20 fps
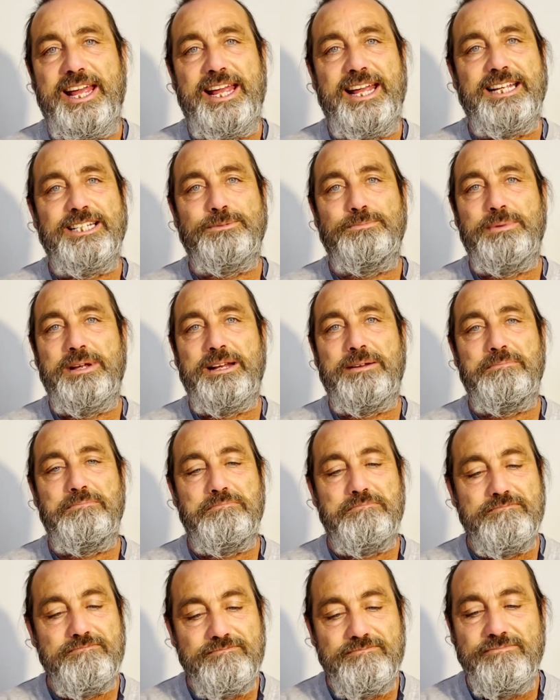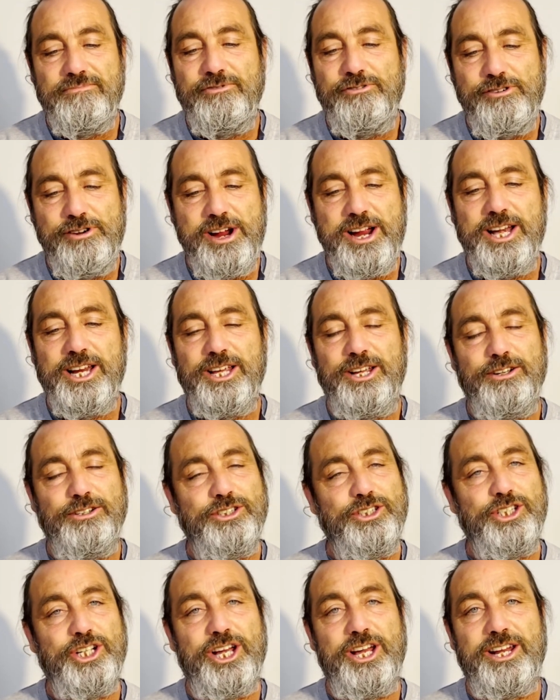It's been a really good
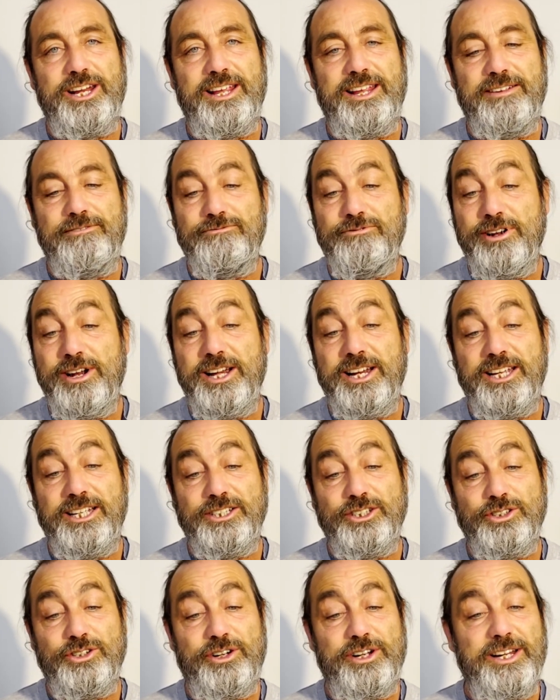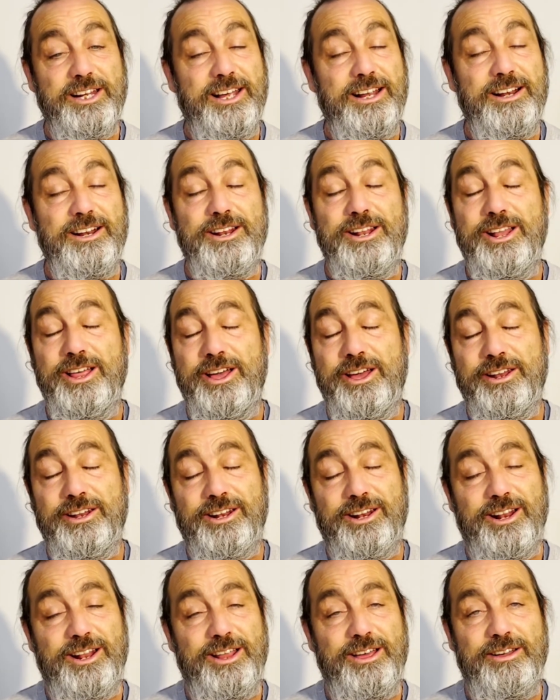journey, really enjoyed it,
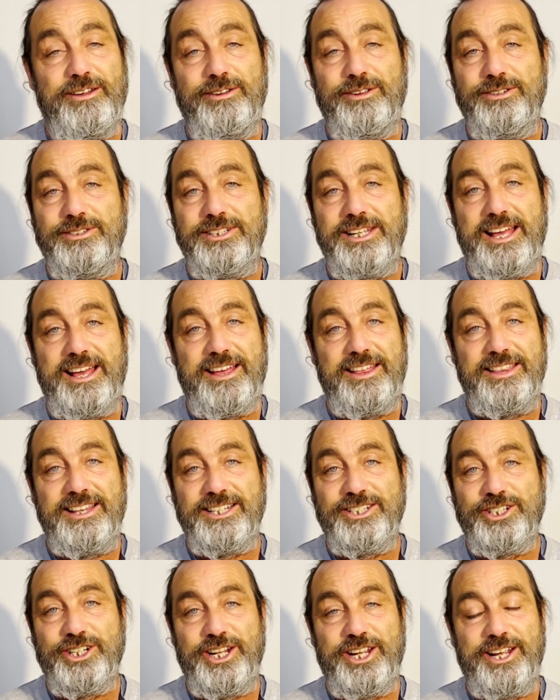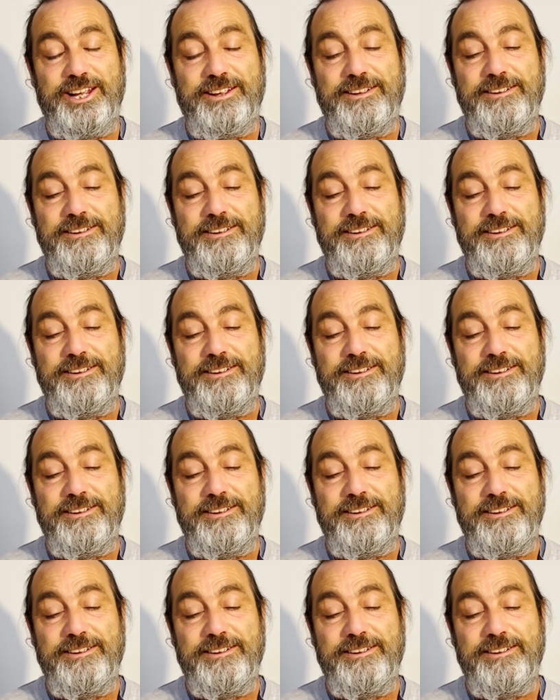learned loads out of this year.